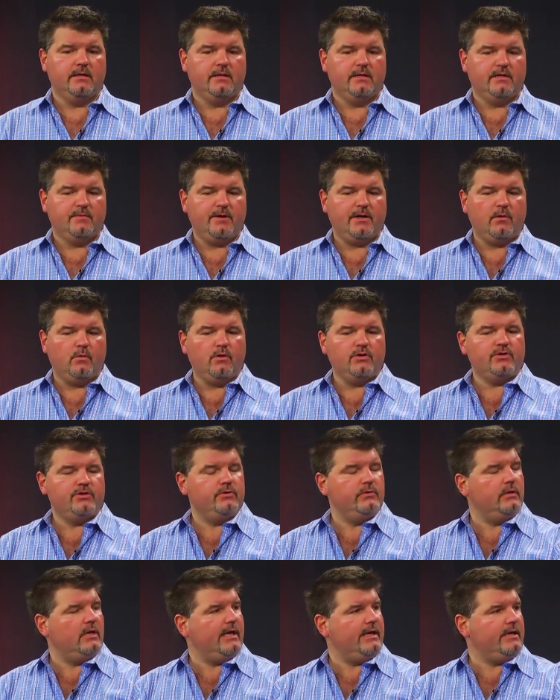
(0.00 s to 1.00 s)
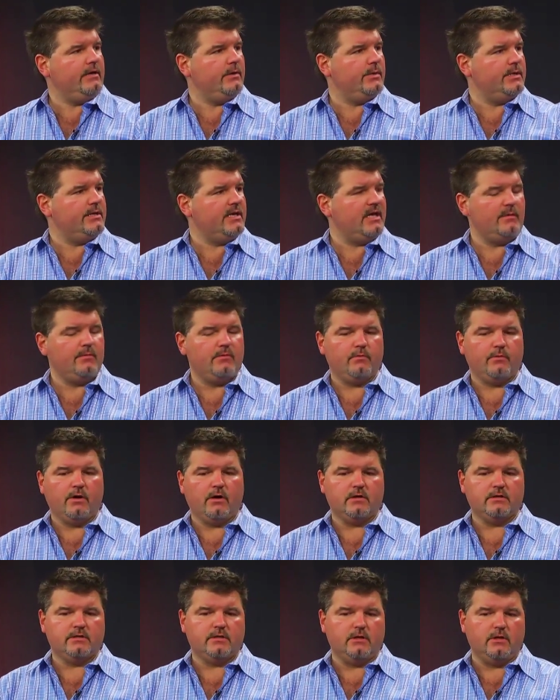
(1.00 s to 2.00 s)
depending on what you like here on the table in
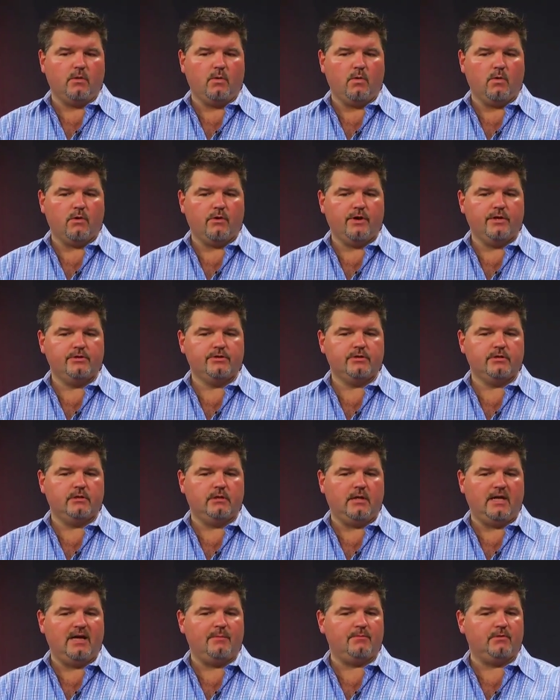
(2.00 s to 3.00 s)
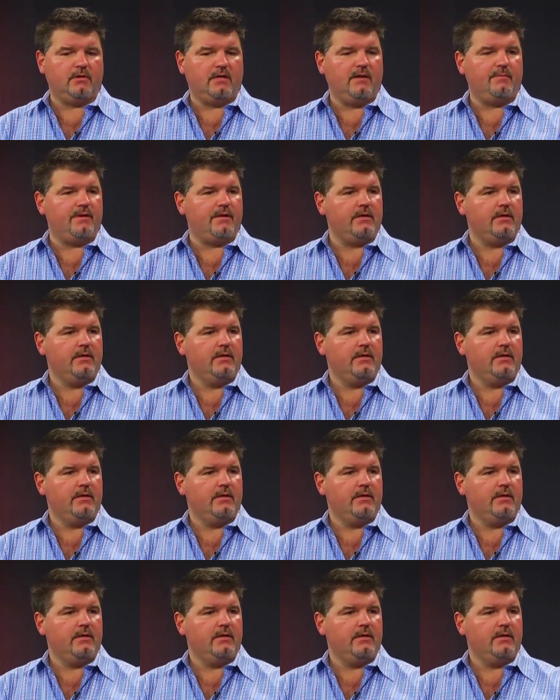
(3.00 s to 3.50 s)
regards to the orange, lime, or lemon,